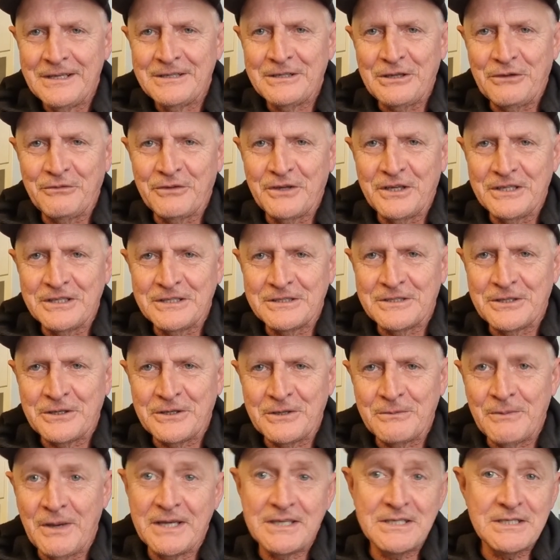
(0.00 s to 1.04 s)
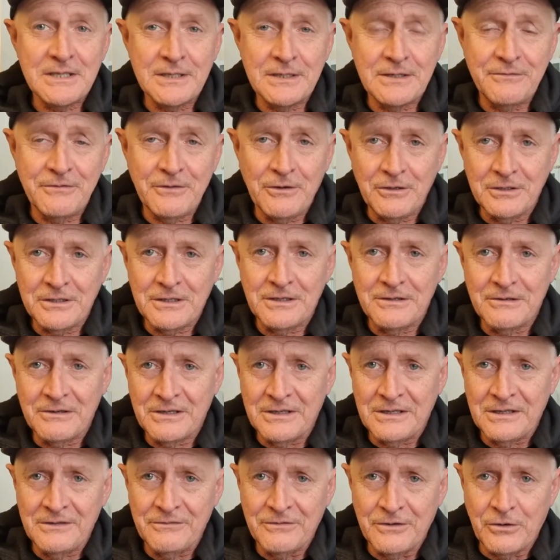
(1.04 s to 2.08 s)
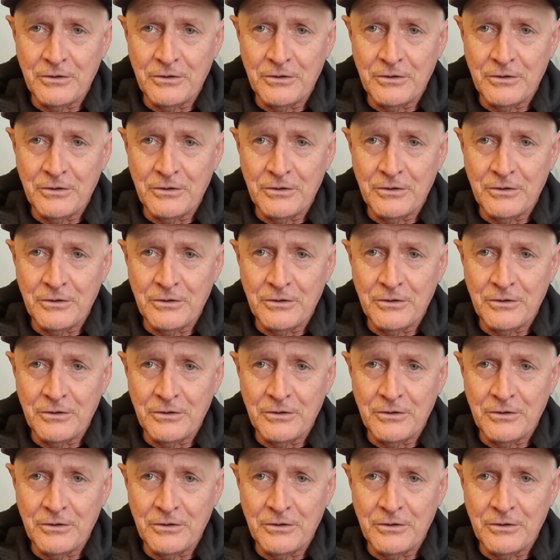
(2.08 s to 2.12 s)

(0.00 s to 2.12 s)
forget to tell your mates. And if you'd like to leave